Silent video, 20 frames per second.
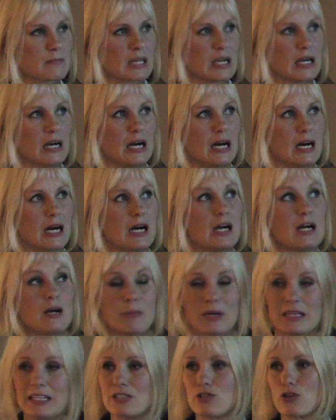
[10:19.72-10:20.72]

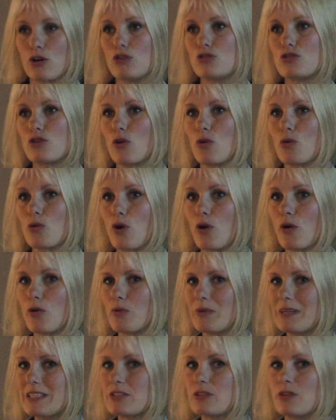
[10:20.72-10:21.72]
But it's also a
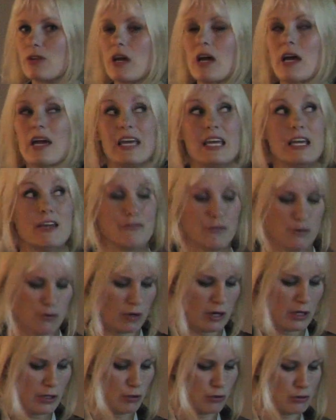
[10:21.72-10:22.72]
question, if you
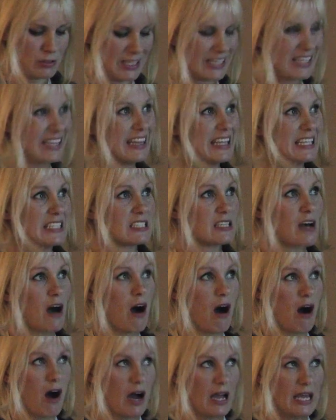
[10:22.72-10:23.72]
are using this
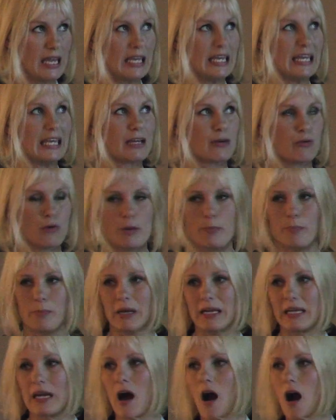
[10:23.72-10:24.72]
high
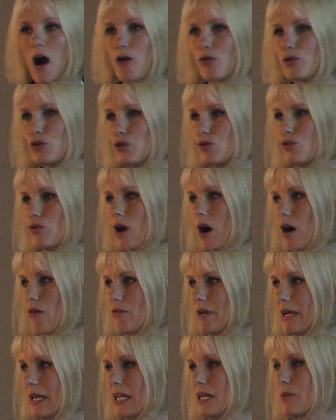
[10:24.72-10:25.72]
equipment, how you are
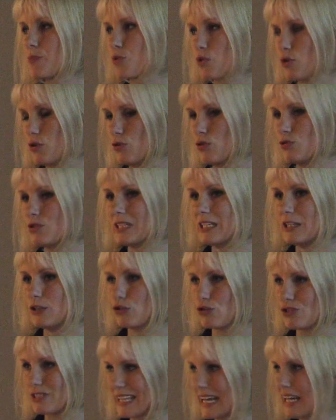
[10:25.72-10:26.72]
really producing
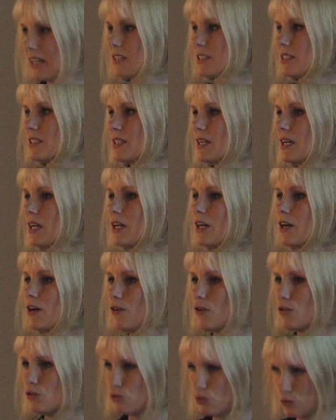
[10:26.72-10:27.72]
your cells
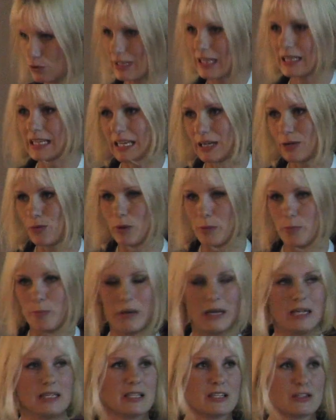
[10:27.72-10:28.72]
to that
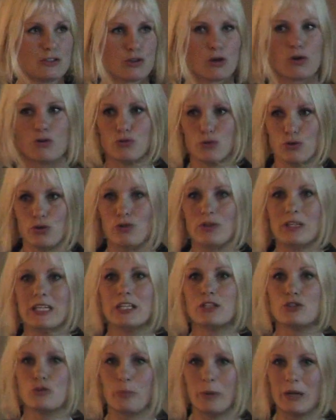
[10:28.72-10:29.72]
equipment. So do you
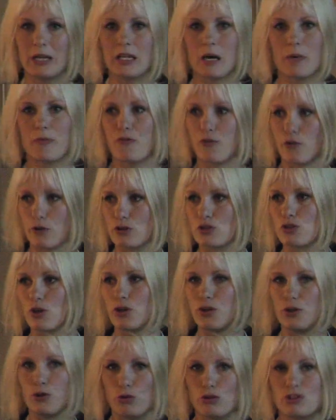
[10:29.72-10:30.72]
need to build up first a
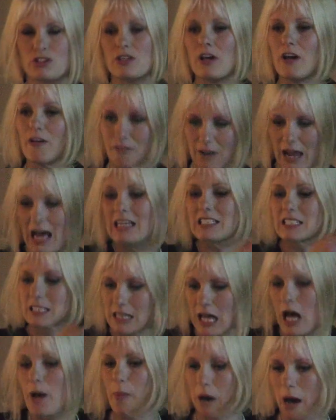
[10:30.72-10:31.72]
huge flask
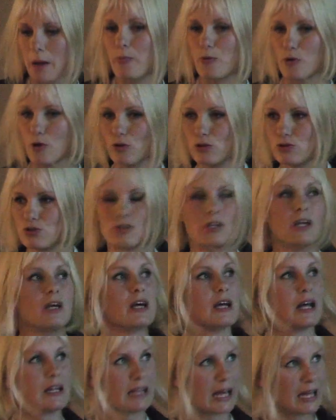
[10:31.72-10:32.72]
type approach
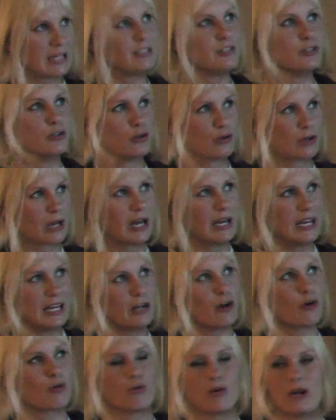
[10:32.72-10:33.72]
that you can
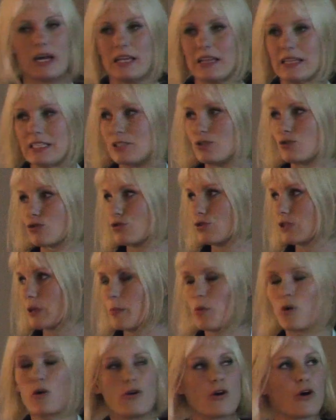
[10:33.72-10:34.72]
inoculate this
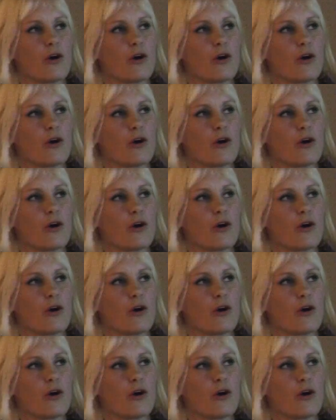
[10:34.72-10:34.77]
system or